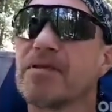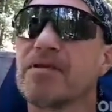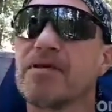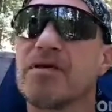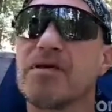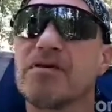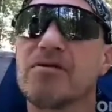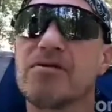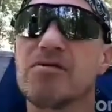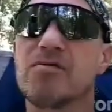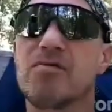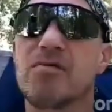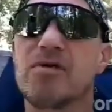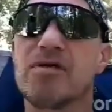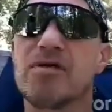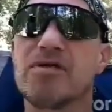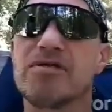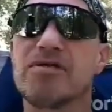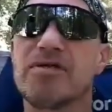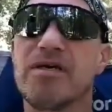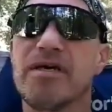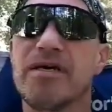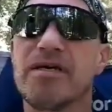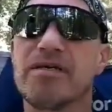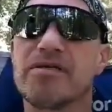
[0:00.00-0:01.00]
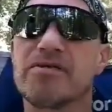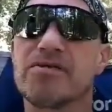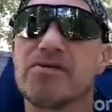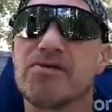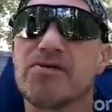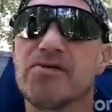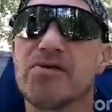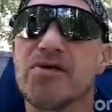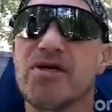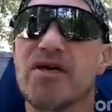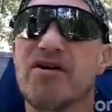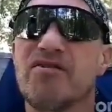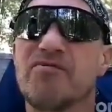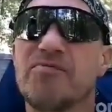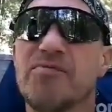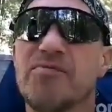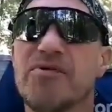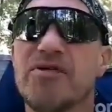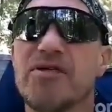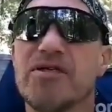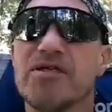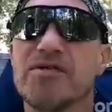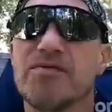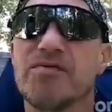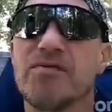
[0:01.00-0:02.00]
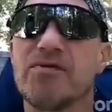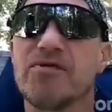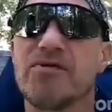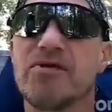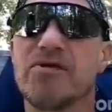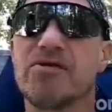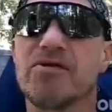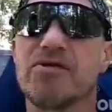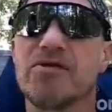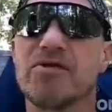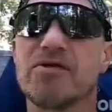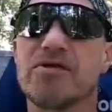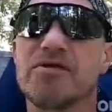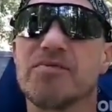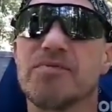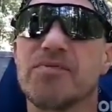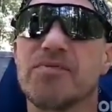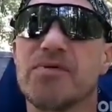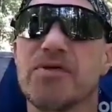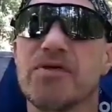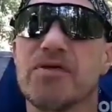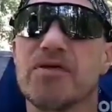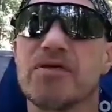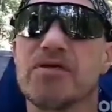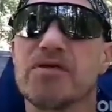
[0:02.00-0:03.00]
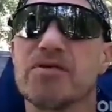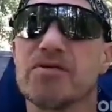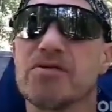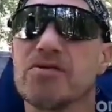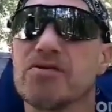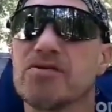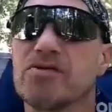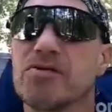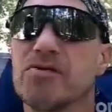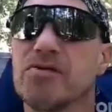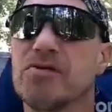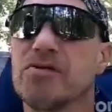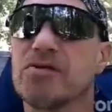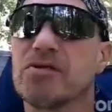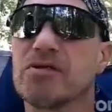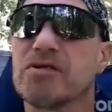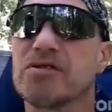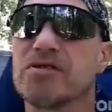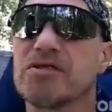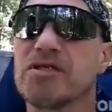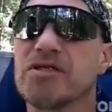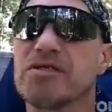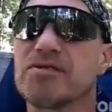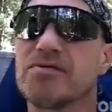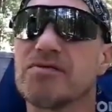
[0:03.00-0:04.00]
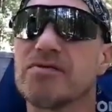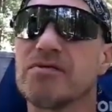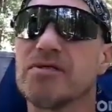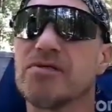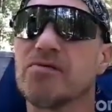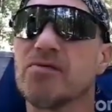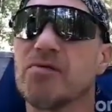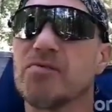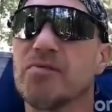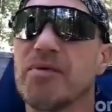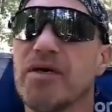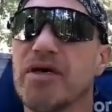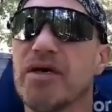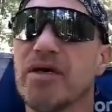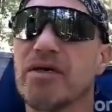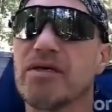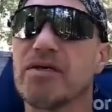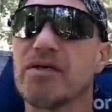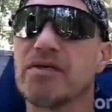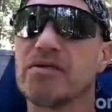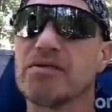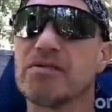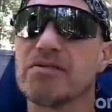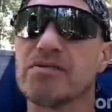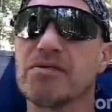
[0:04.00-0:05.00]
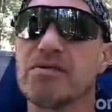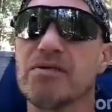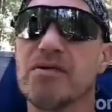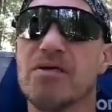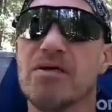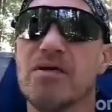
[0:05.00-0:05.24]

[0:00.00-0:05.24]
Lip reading: get to what it takes so you have peace within your spirit and soul. Because that's really what matters.